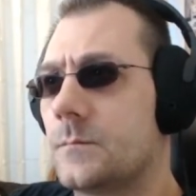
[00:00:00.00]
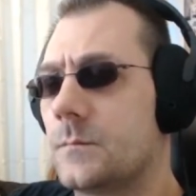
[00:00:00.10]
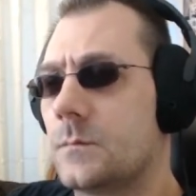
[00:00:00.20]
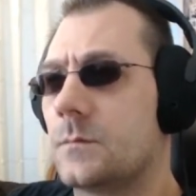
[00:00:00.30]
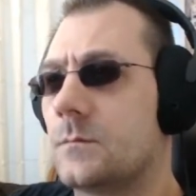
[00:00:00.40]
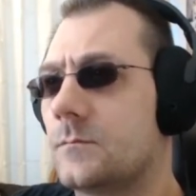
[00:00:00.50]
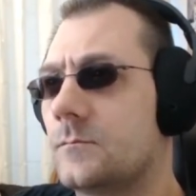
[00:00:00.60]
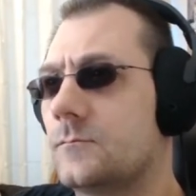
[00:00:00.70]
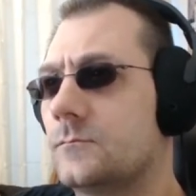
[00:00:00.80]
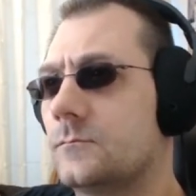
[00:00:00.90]

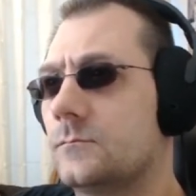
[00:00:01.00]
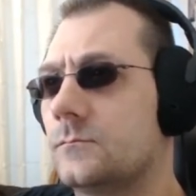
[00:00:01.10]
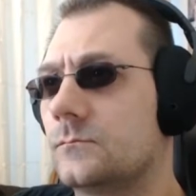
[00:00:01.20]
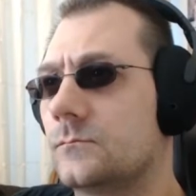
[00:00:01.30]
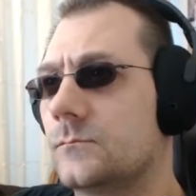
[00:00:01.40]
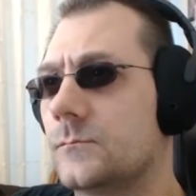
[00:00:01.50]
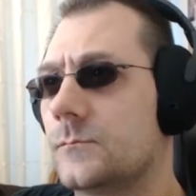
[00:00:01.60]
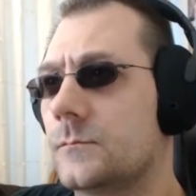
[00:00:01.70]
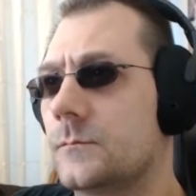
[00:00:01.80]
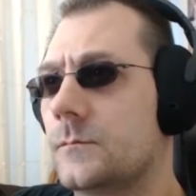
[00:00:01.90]

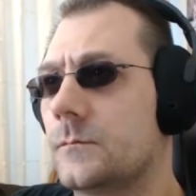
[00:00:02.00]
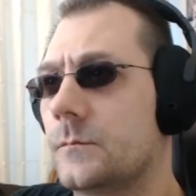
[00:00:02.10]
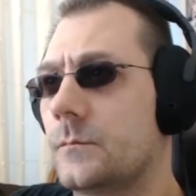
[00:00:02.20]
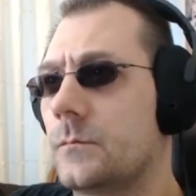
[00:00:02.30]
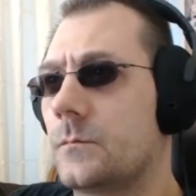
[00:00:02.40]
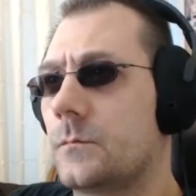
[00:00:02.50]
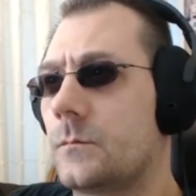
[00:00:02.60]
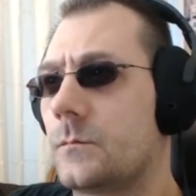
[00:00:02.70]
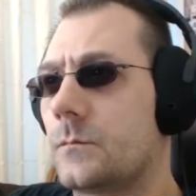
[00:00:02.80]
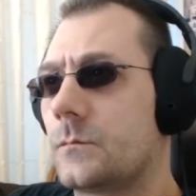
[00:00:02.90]

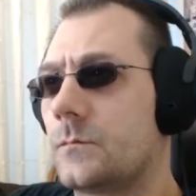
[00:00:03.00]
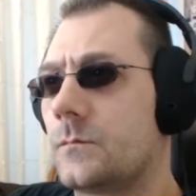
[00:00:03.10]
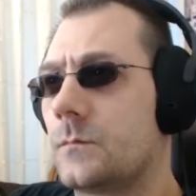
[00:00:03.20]
The person shown says nothing.